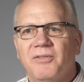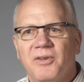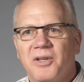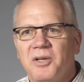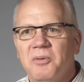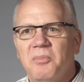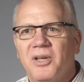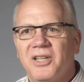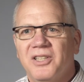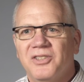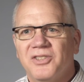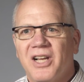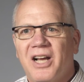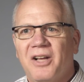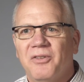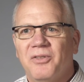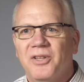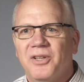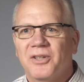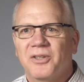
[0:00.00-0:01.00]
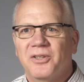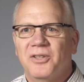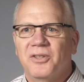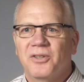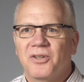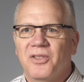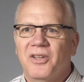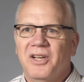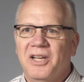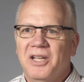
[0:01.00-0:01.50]
If anybody's out there and
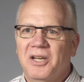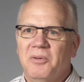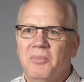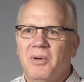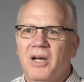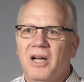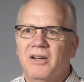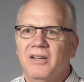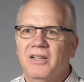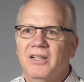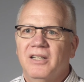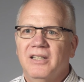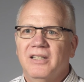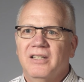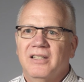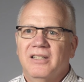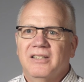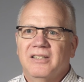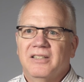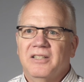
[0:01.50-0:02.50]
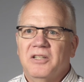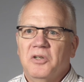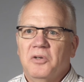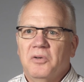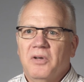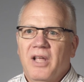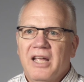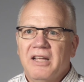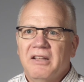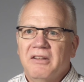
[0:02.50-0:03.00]
they're thinking about, you
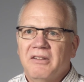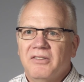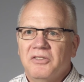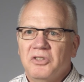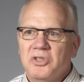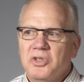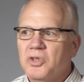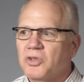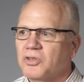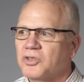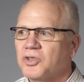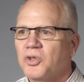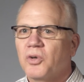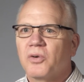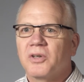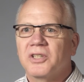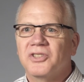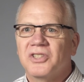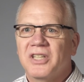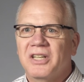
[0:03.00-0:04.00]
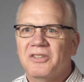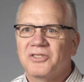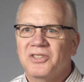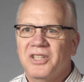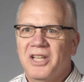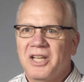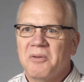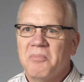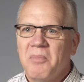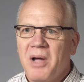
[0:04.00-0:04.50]
know, hey, your story
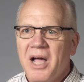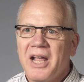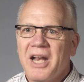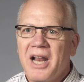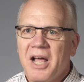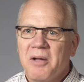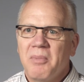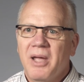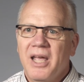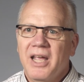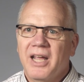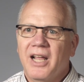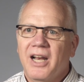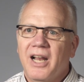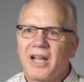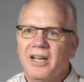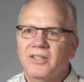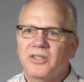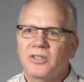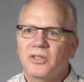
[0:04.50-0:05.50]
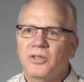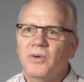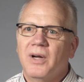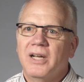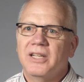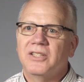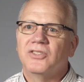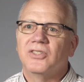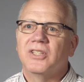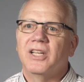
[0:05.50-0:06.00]
sounds like mine, I'm hanging on too,
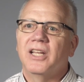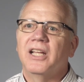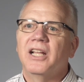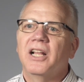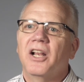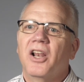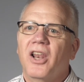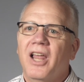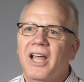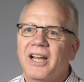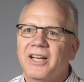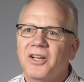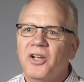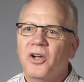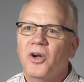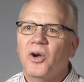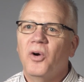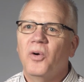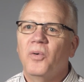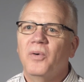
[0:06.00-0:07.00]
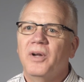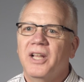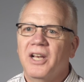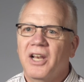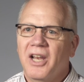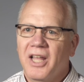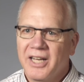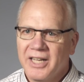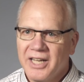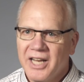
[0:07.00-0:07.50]
I'd say, let go
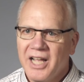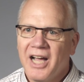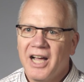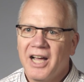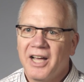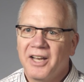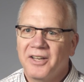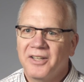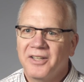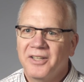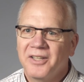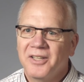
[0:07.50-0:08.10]
and let God